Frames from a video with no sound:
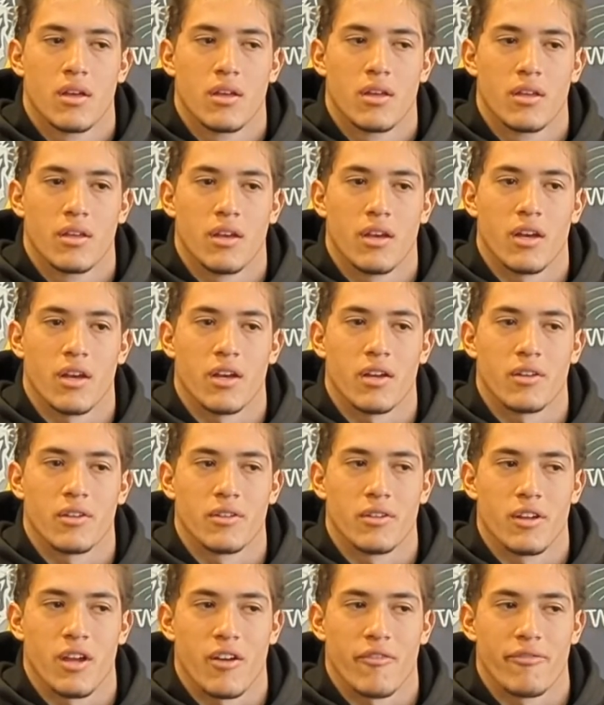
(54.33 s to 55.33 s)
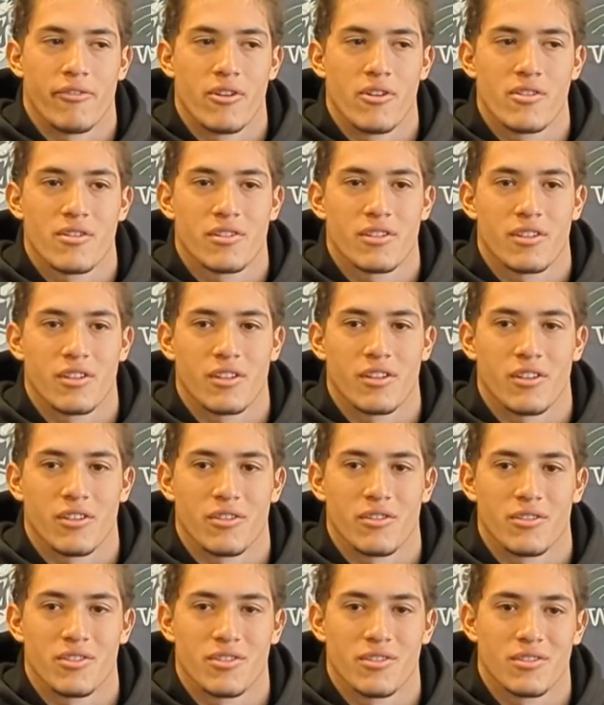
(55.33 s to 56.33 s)
Yeah, at first,
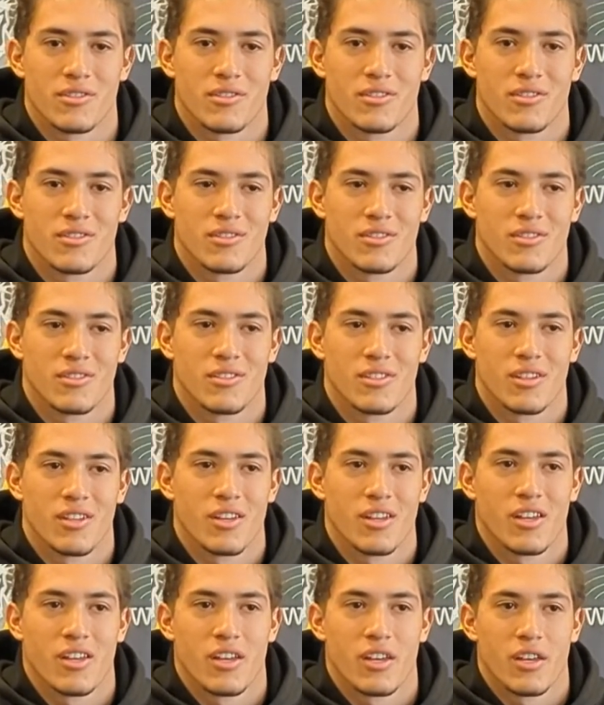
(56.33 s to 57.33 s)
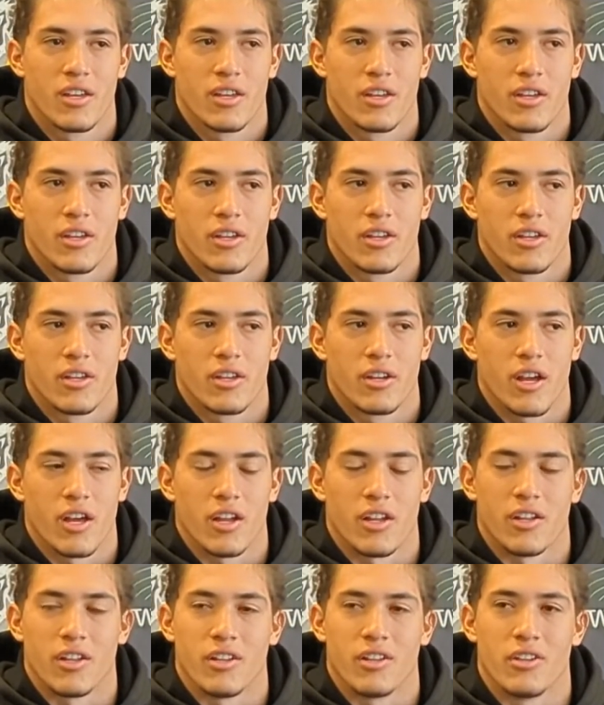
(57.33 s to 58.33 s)
just kind
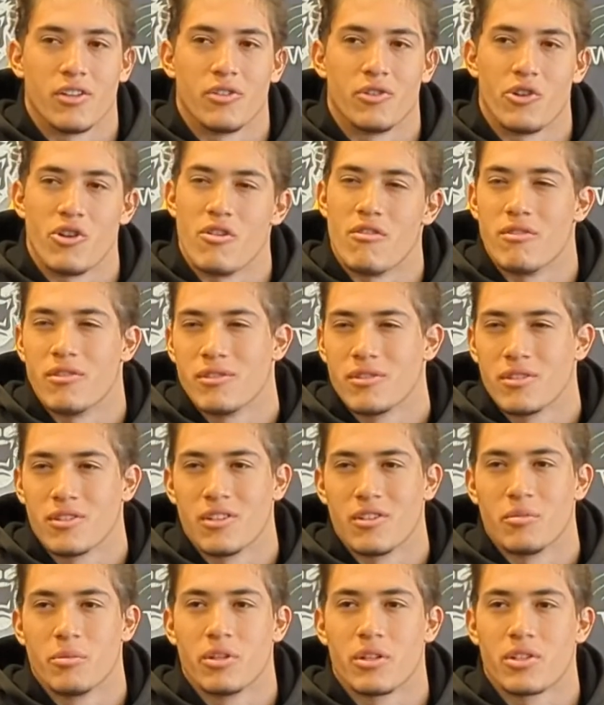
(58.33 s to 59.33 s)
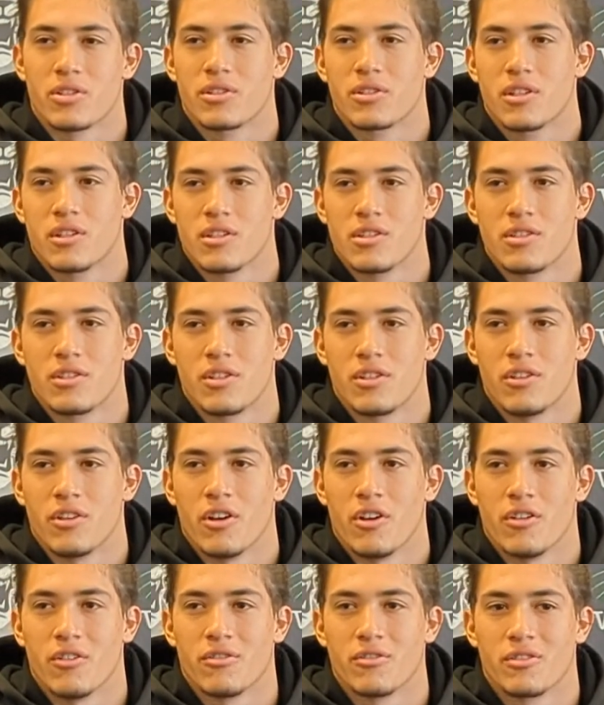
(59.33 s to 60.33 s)
of a little nervous a little bit, just because,
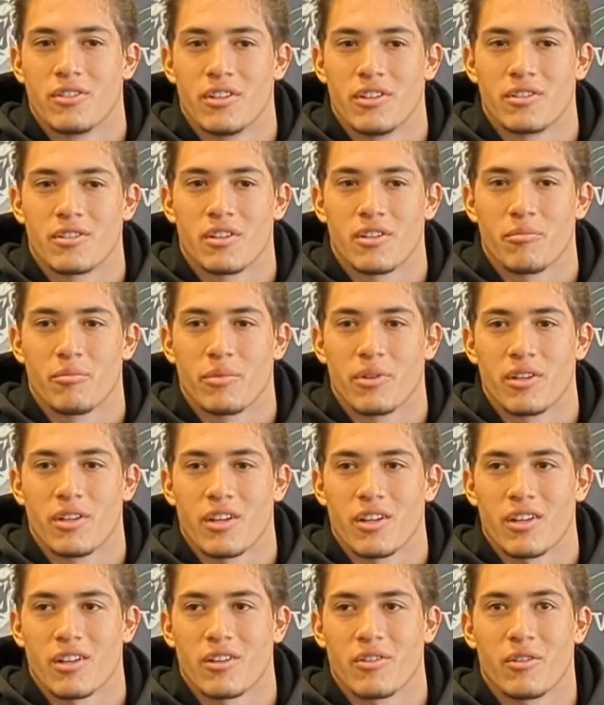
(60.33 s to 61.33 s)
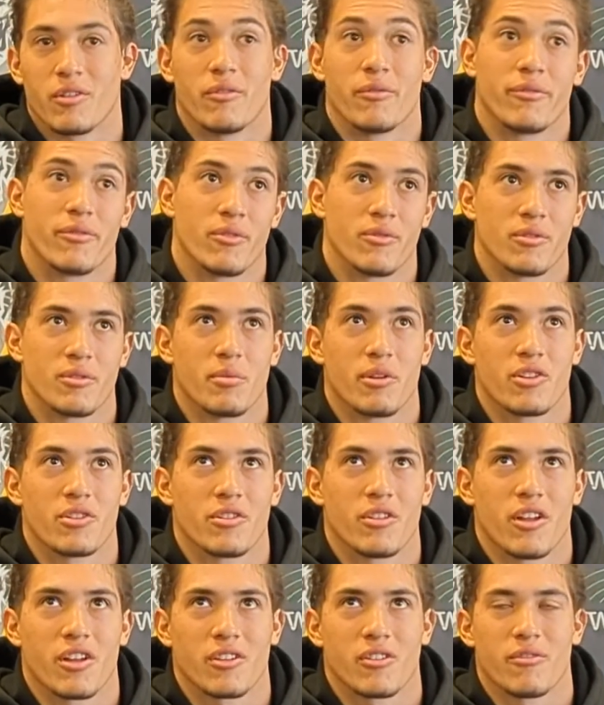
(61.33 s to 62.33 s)
that's going to be like, especially
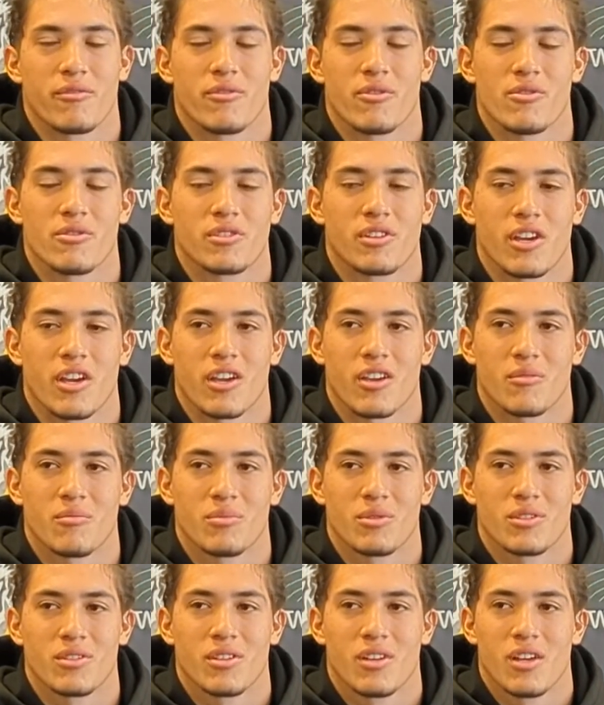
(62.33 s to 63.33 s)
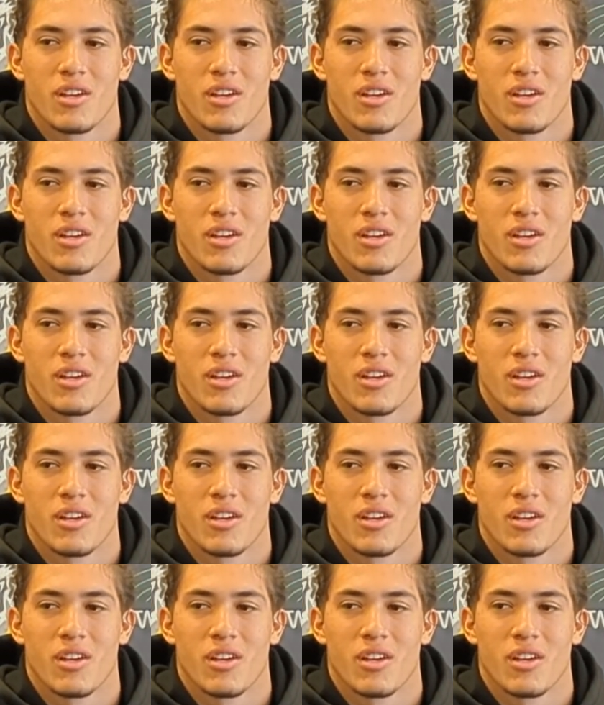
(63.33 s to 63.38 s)
like the first games.